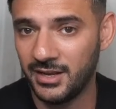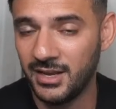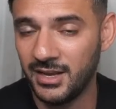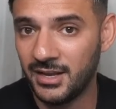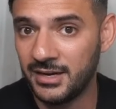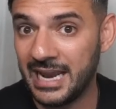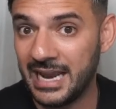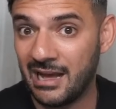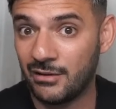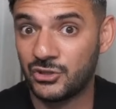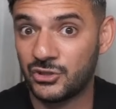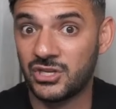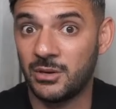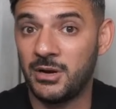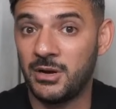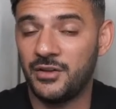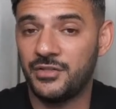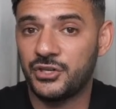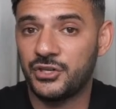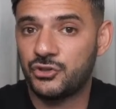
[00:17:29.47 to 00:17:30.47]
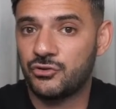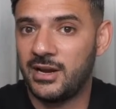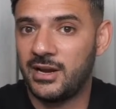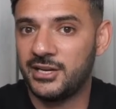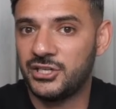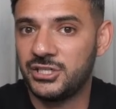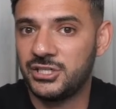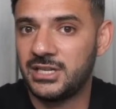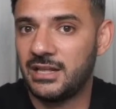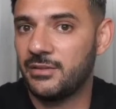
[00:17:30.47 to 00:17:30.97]
Now, some other
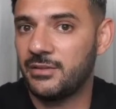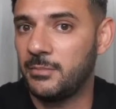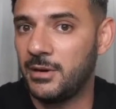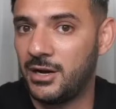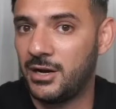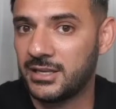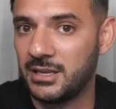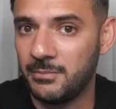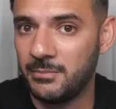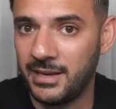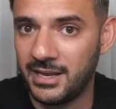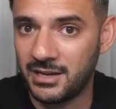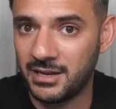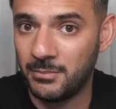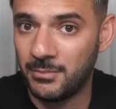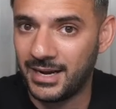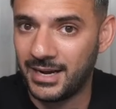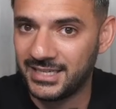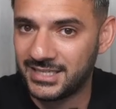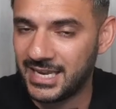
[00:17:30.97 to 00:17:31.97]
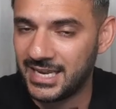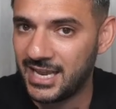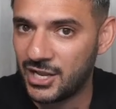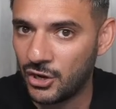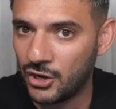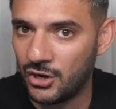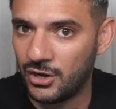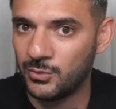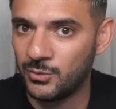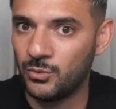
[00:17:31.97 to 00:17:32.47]
strategies that the market maker might take
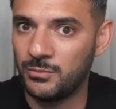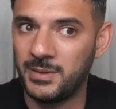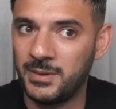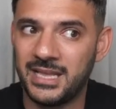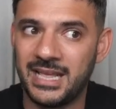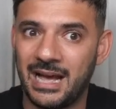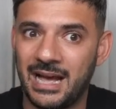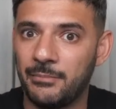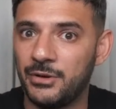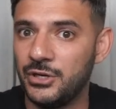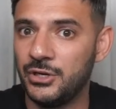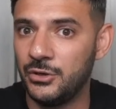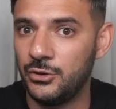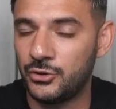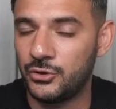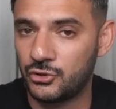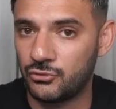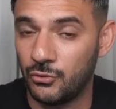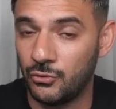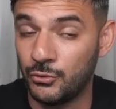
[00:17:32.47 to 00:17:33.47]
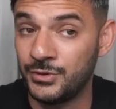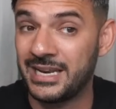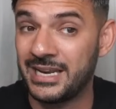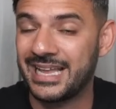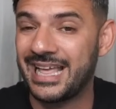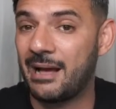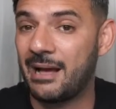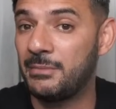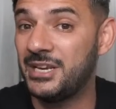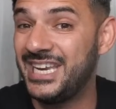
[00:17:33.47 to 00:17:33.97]
on would be gamma neutral, or the
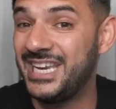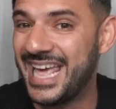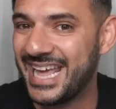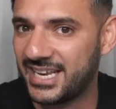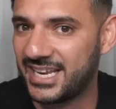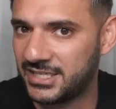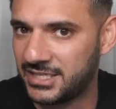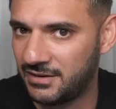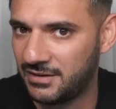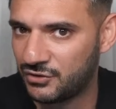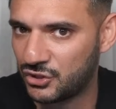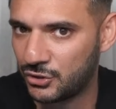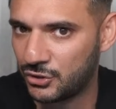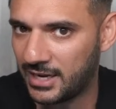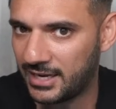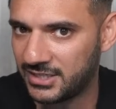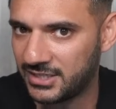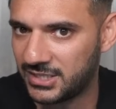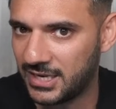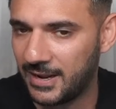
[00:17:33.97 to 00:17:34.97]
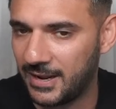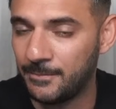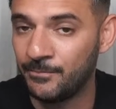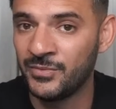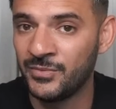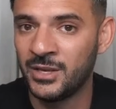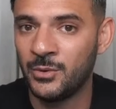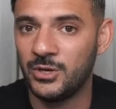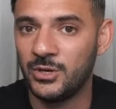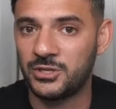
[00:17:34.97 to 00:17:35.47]
gamma negative, should I say,
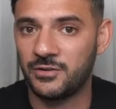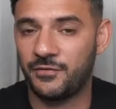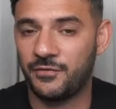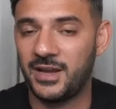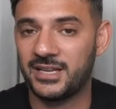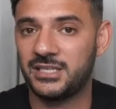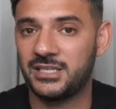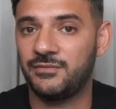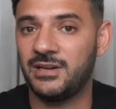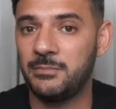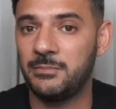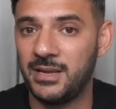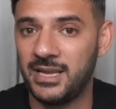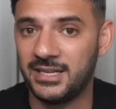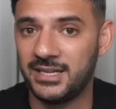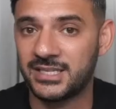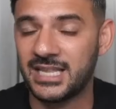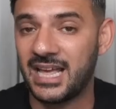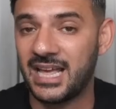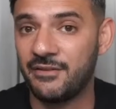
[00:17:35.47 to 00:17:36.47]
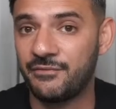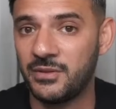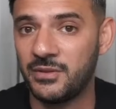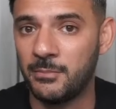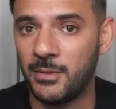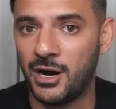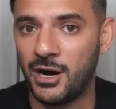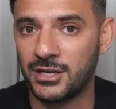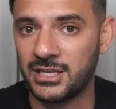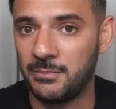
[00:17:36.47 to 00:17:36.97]
which effectively means that if the
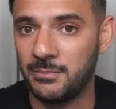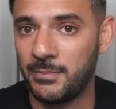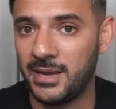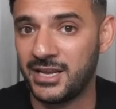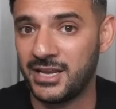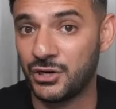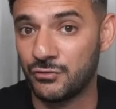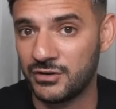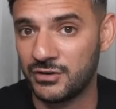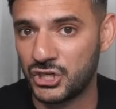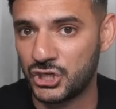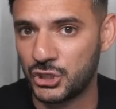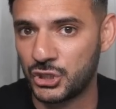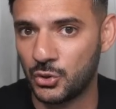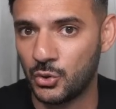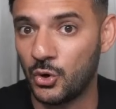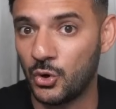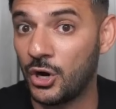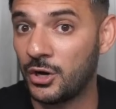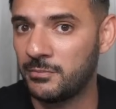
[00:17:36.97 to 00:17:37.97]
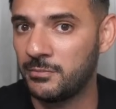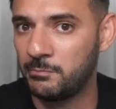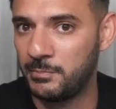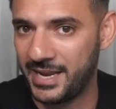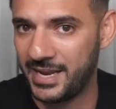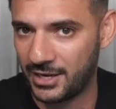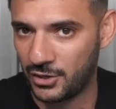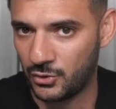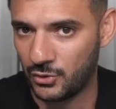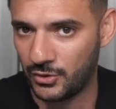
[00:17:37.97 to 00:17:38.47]
market maker is short on
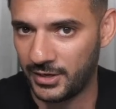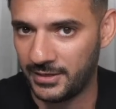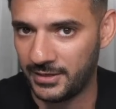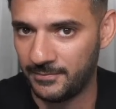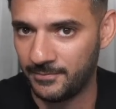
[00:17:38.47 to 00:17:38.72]
Bitcoin,